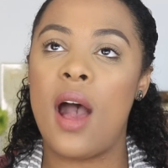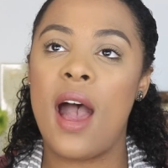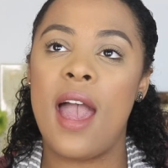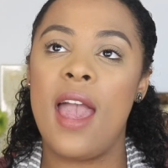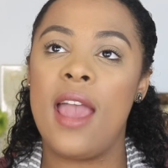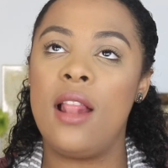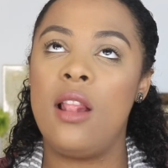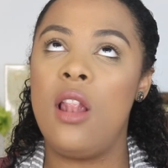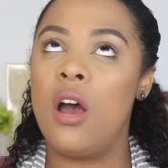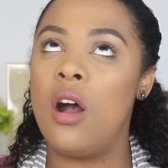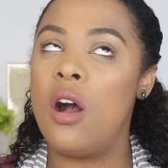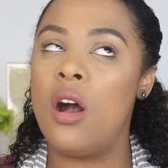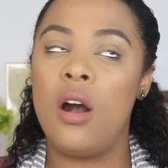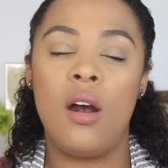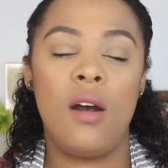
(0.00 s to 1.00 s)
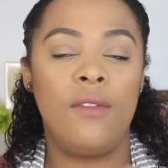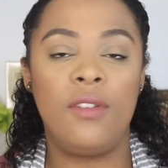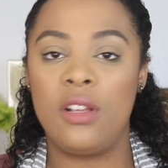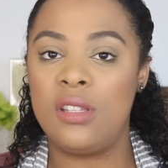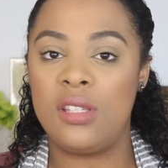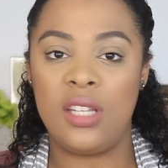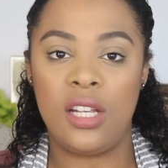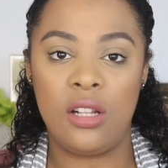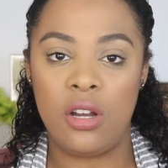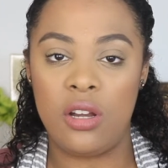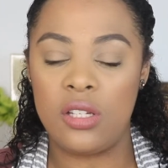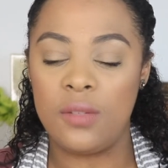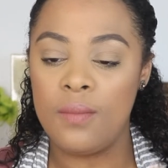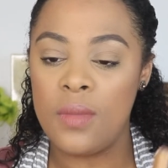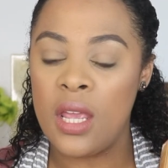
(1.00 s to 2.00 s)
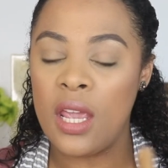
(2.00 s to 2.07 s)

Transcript: I love concealer